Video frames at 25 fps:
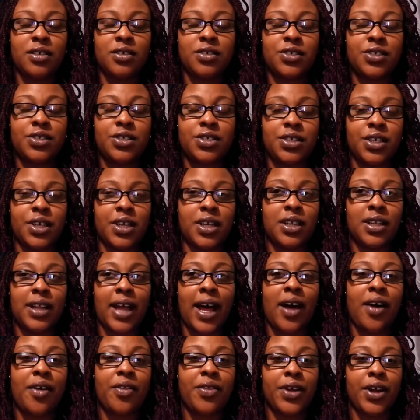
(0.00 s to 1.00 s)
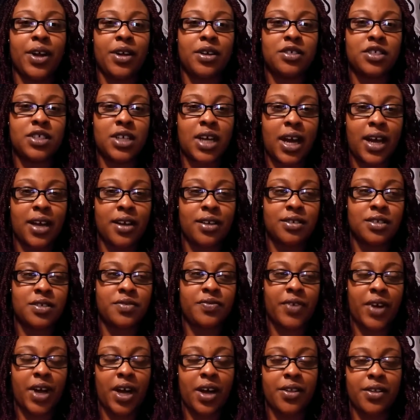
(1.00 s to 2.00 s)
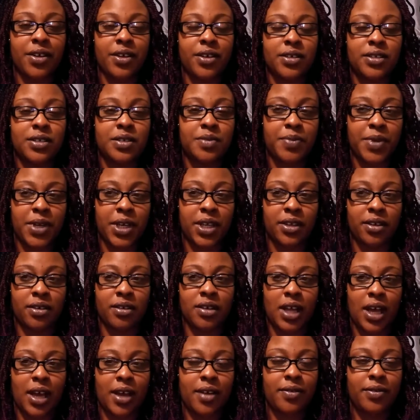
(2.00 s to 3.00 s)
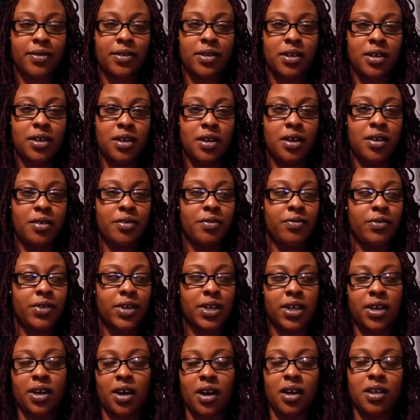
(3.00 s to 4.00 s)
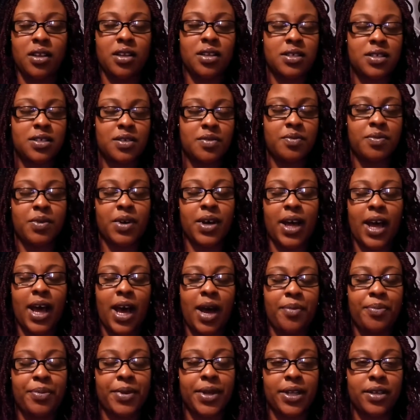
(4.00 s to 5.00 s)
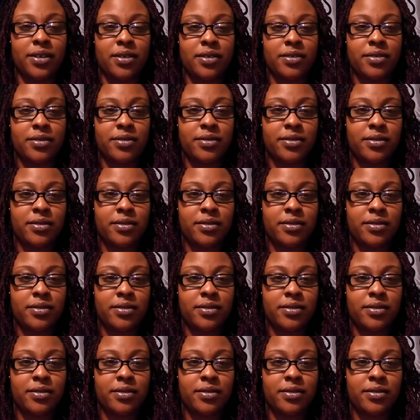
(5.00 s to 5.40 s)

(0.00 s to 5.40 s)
should allow their child's father to be in their life. regardless of what happened